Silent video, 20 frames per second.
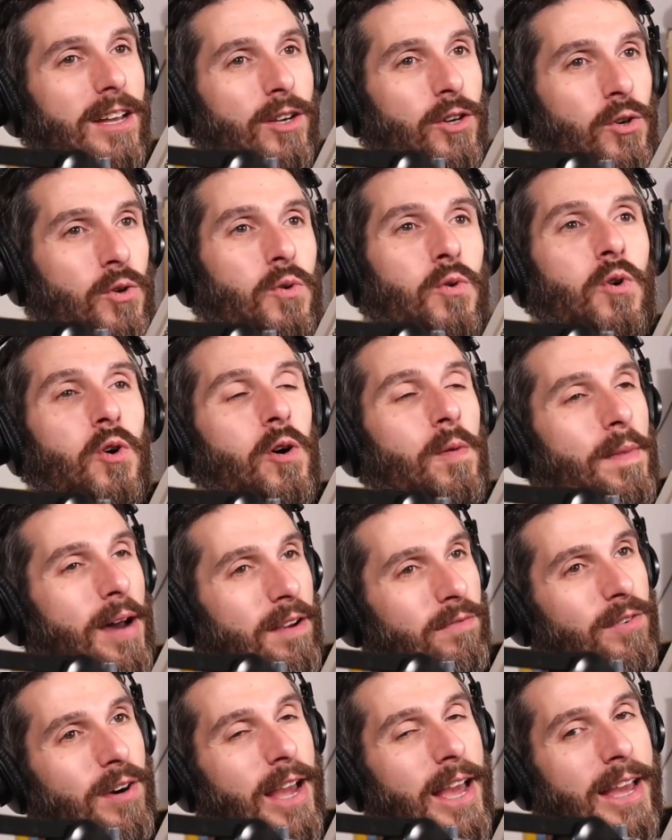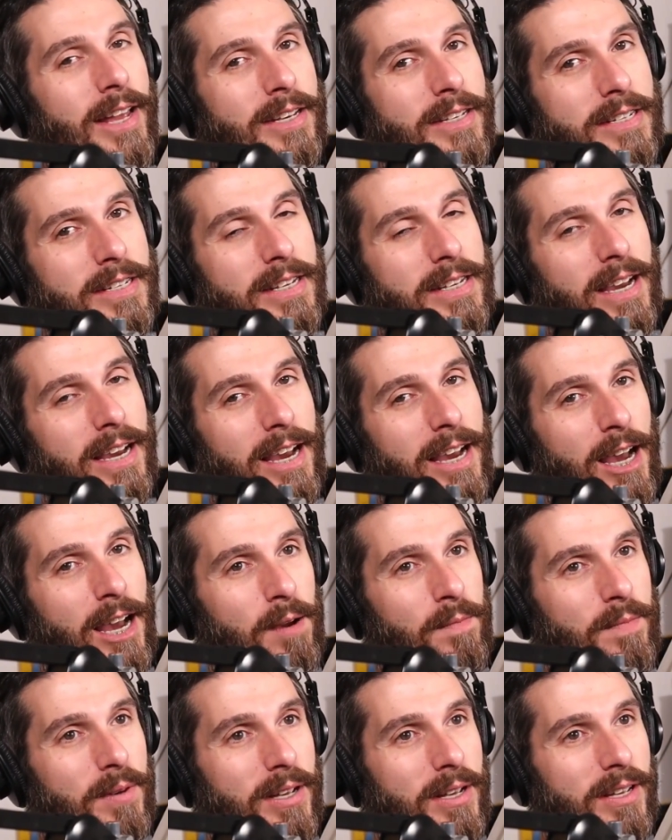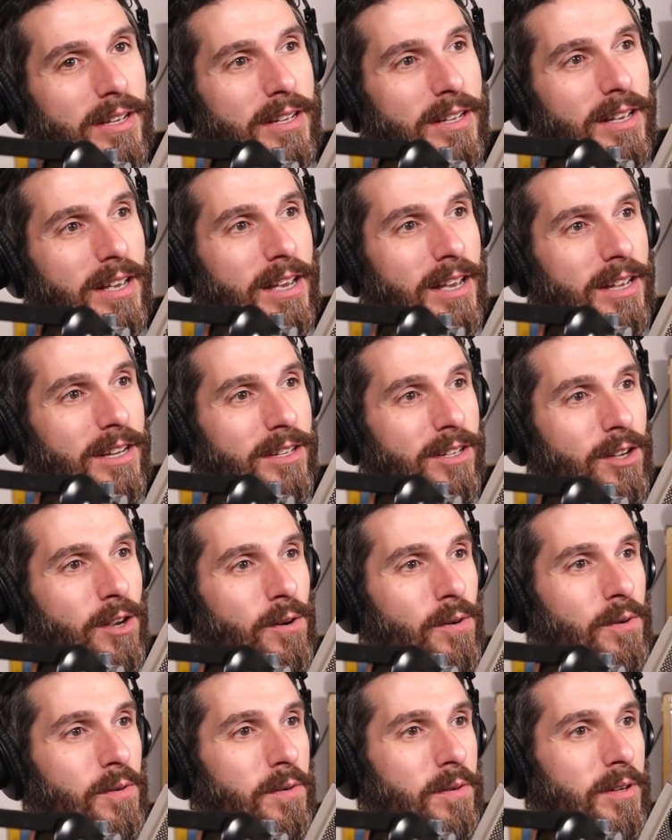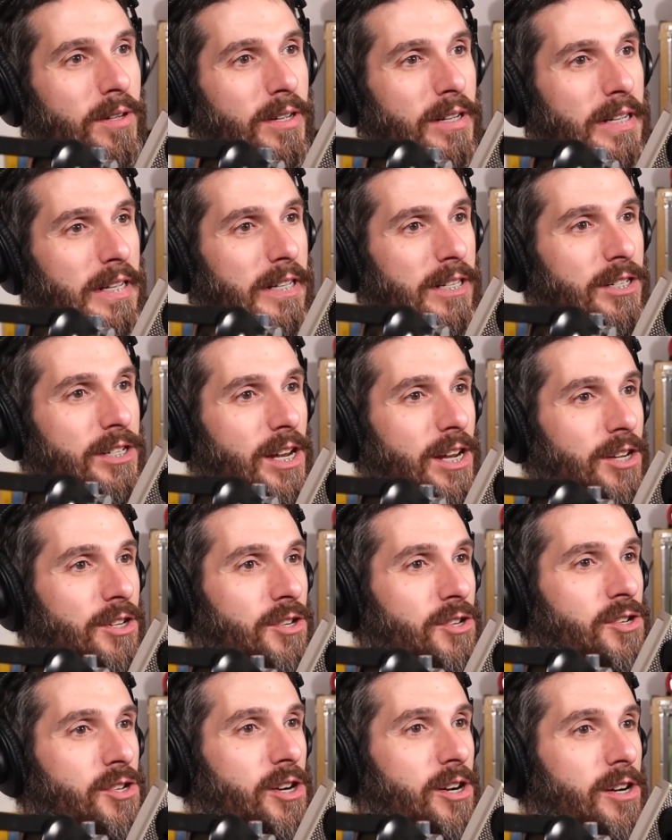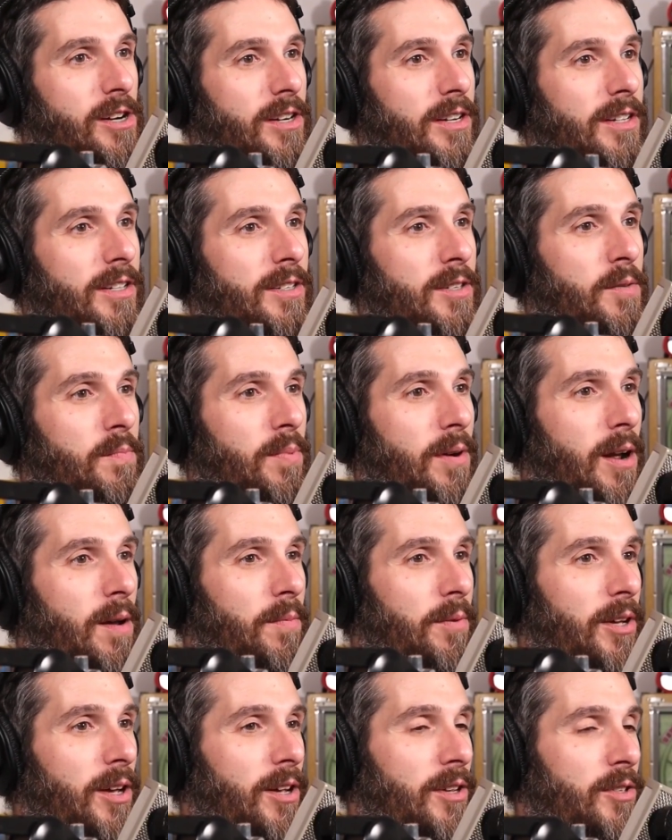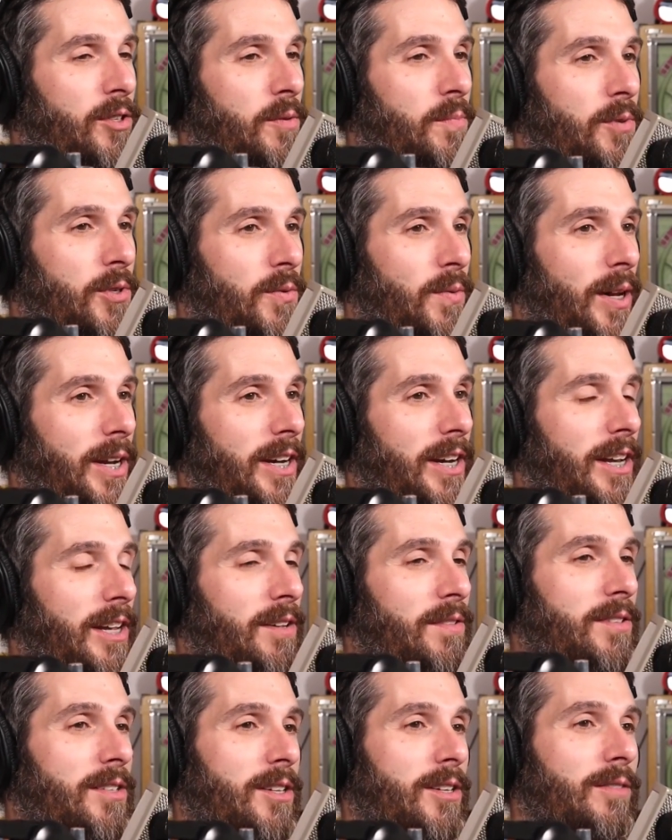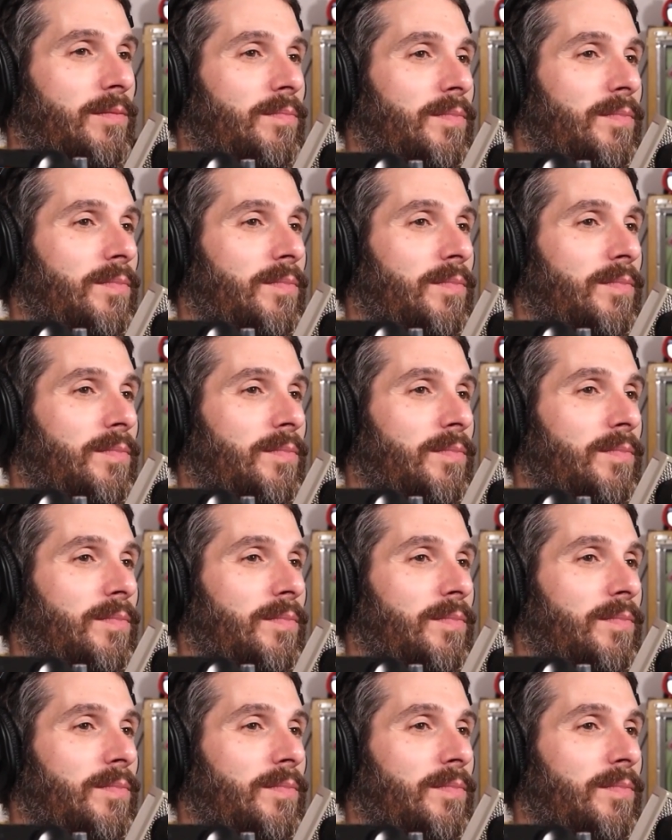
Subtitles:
cool, my friend, and go change your shirt because it's probably all super sweaty now. So